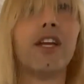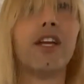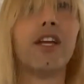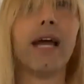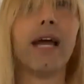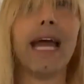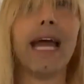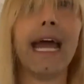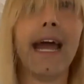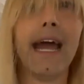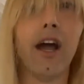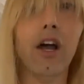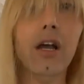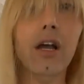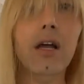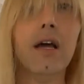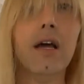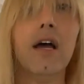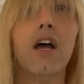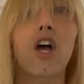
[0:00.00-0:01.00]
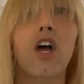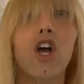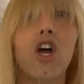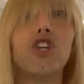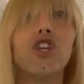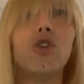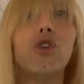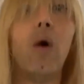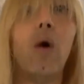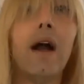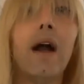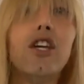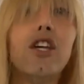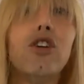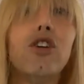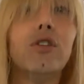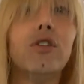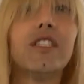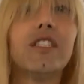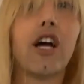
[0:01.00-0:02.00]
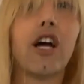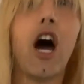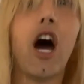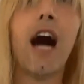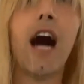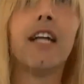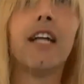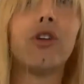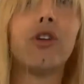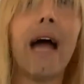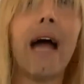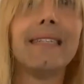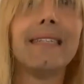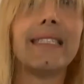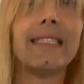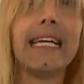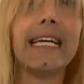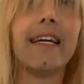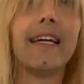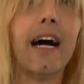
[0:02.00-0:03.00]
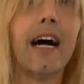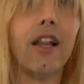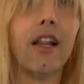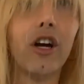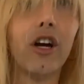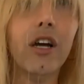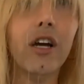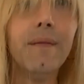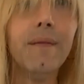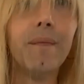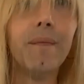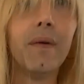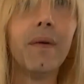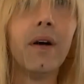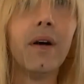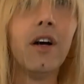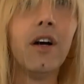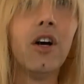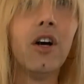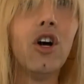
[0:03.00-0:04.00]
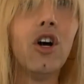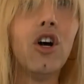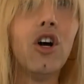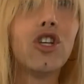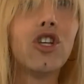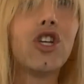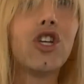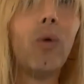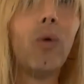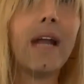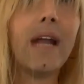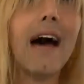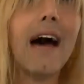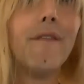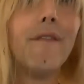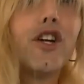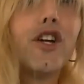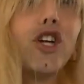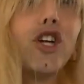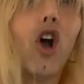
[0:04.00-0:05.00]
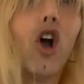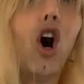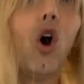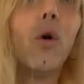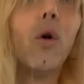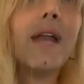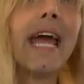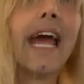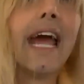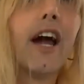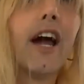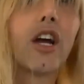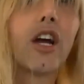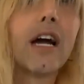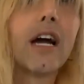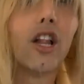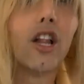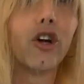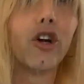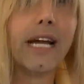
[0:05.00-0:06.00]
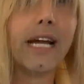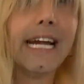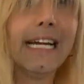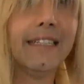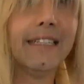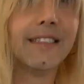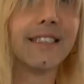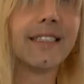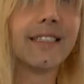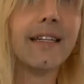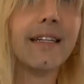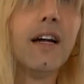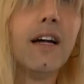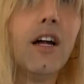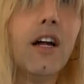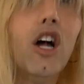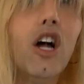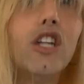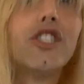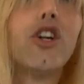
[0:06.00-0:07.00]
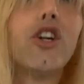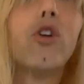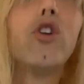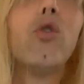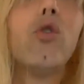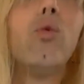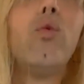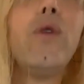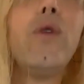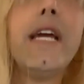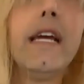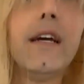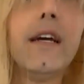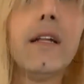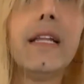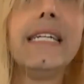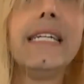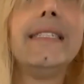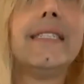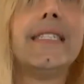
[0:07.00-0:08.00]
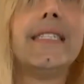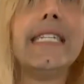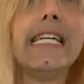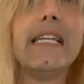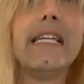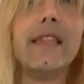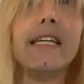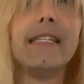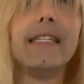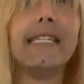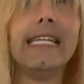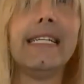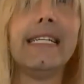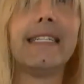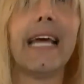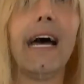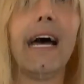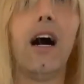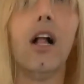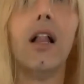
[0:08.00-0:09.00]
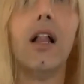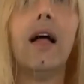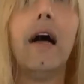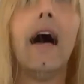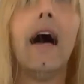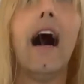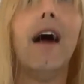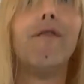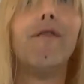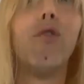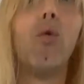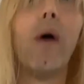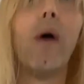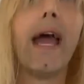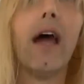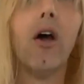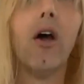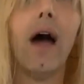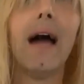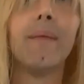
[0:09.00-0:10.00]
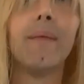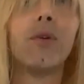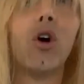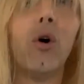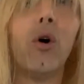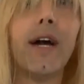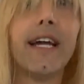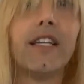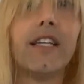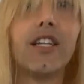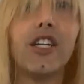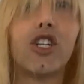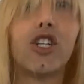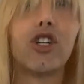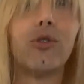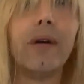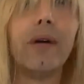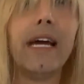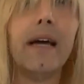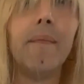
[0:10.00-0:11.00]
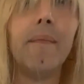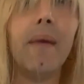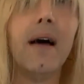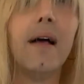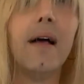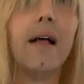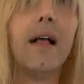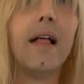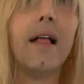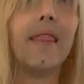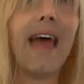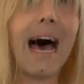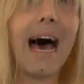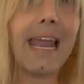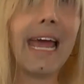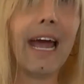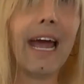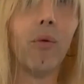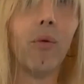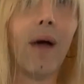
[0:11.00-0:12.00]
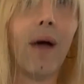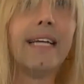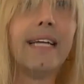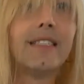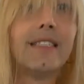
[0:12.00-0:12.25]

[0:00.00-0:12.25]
your hair, you wanna use a contrasting color to whatever your own hair color is. So you really see the detail of where I'm going to trim that hair, right?